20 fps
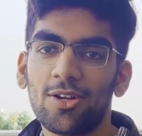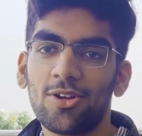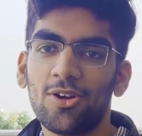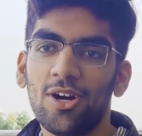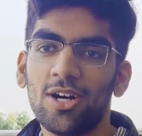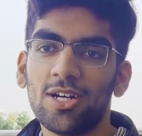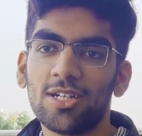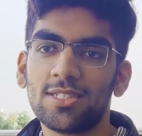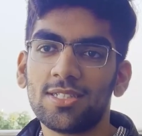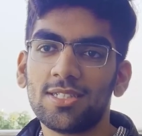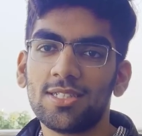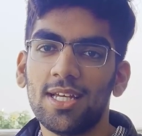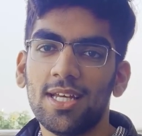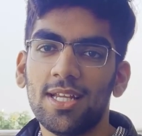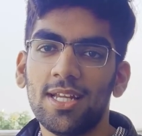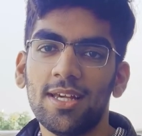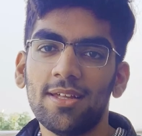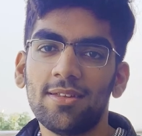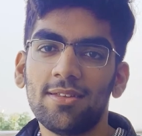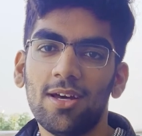got
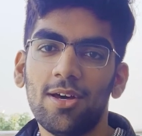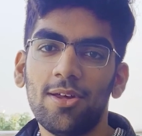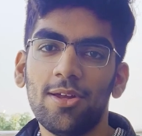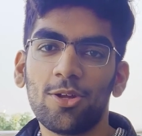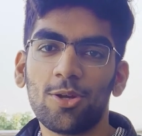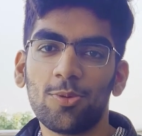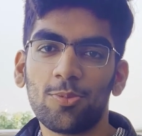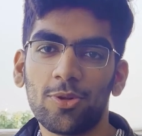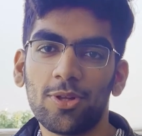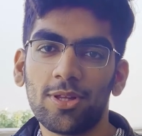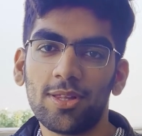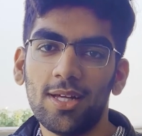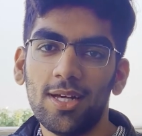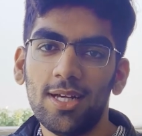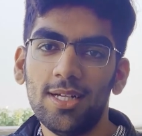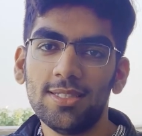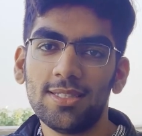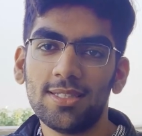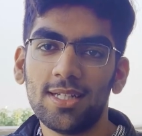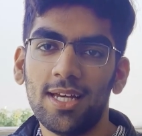an A star in computer
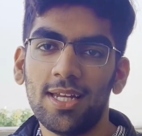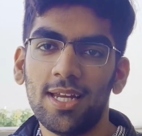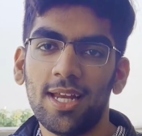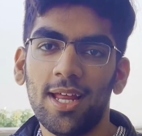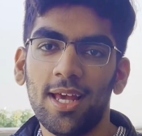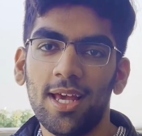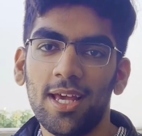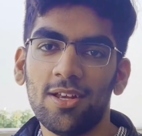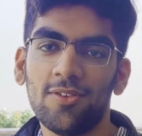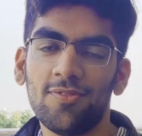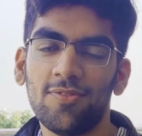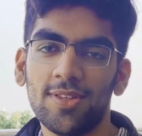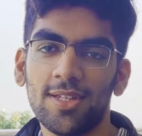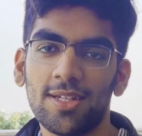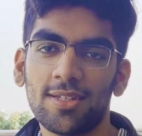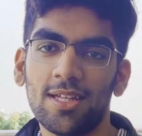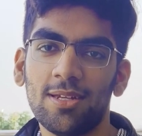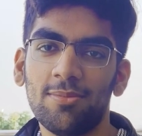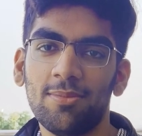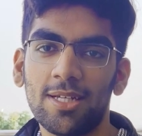science and an A in
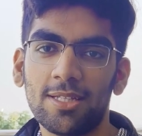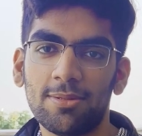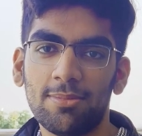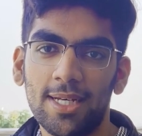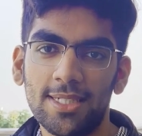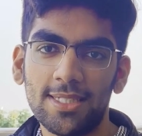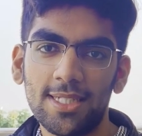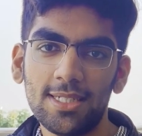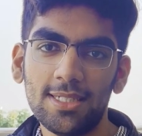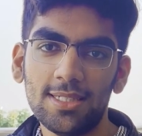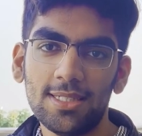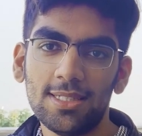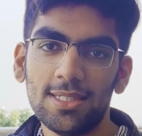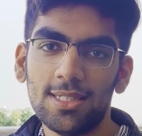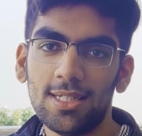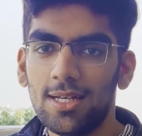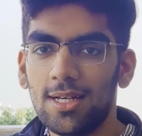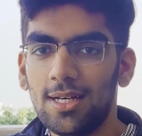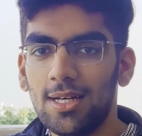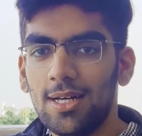physics and mathematics.
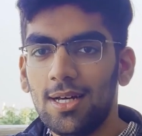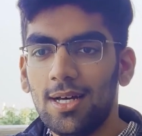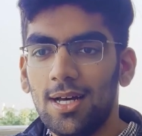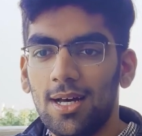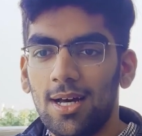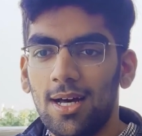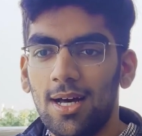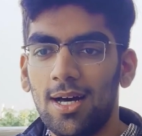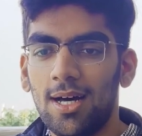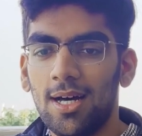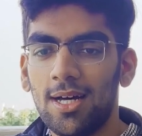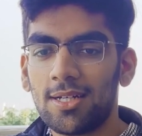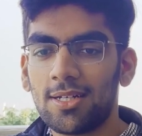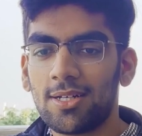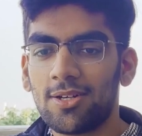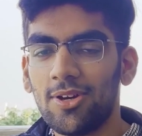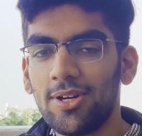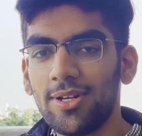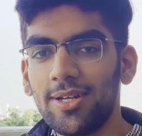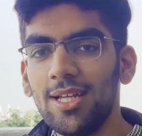
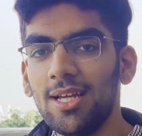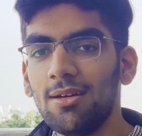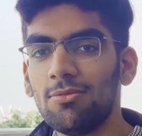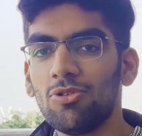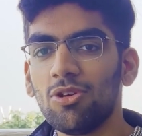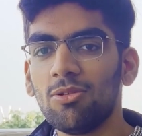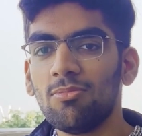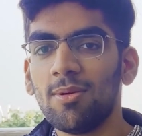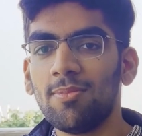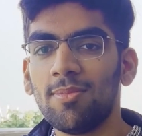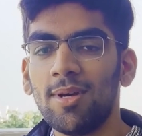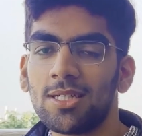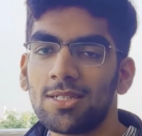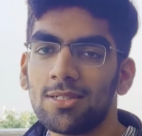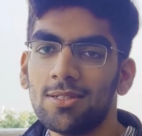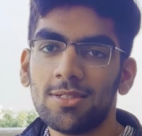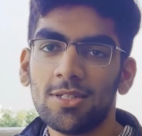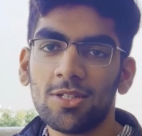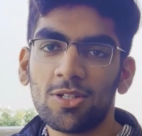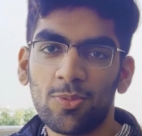And currently I'm doing my
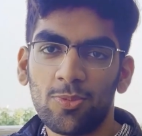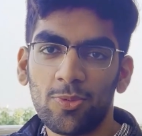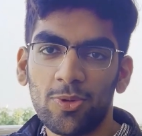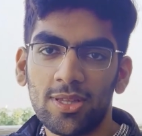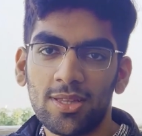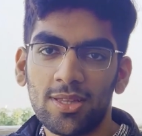bachelor's in computer